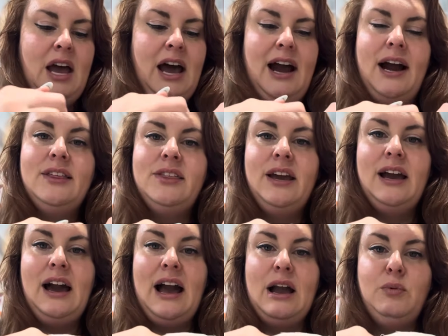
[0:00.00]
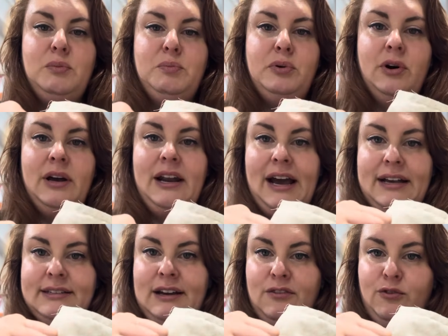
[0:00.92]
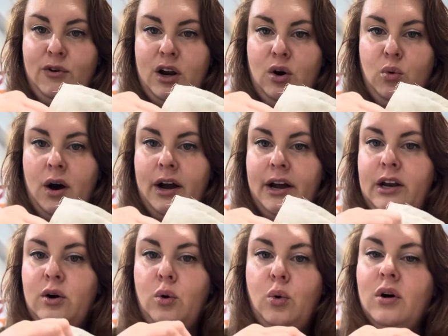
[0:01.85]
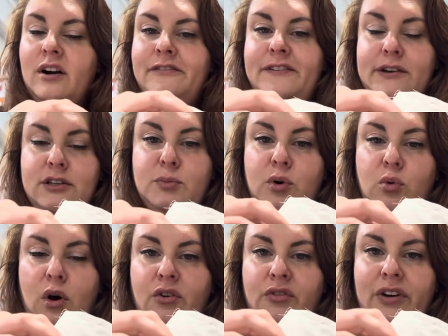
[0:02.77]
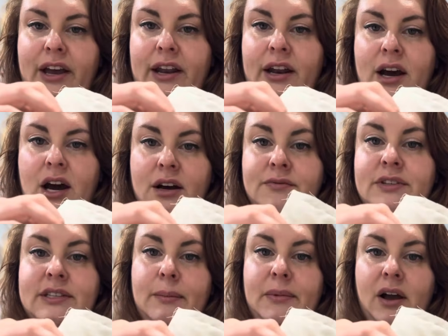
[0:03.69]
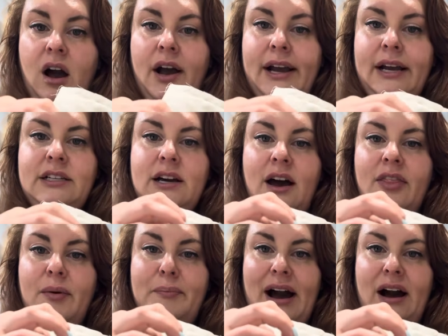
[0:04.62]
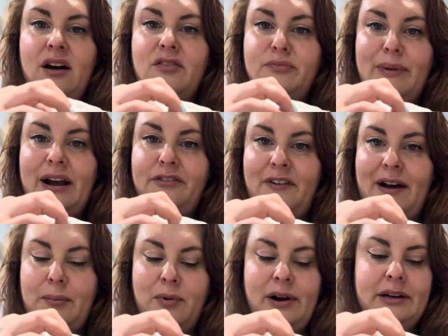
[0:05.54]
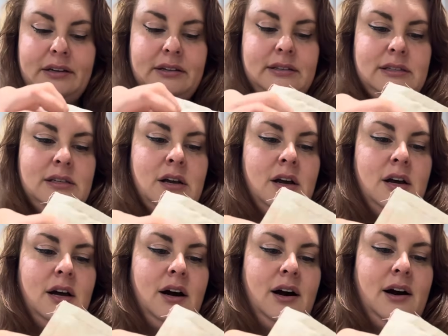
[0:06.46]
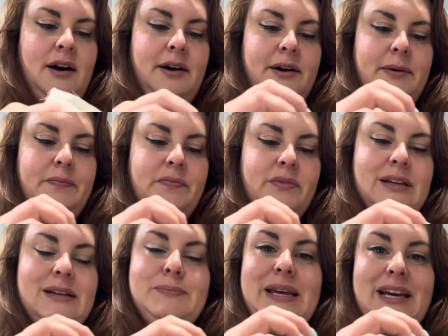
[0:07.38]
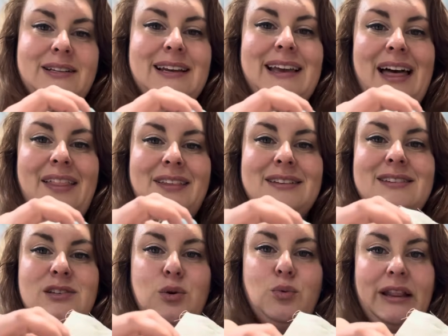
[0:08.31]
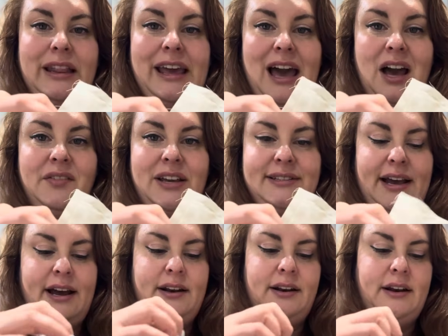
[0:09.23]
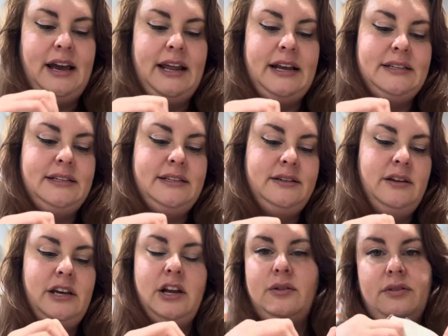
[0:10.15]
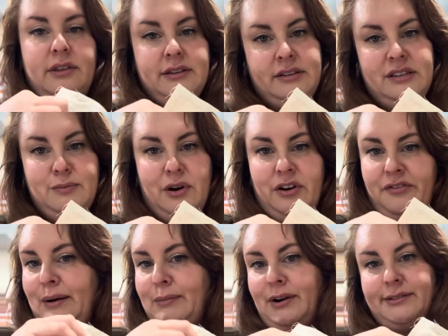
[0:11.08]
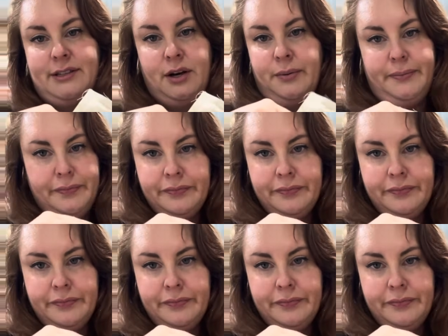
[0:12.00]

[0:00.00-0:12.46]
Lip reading: I think I would put SF101 or a fusible woven of some kind on the back of my fabrics, because again, this is a really heavy satin, and this is Moda fabric, so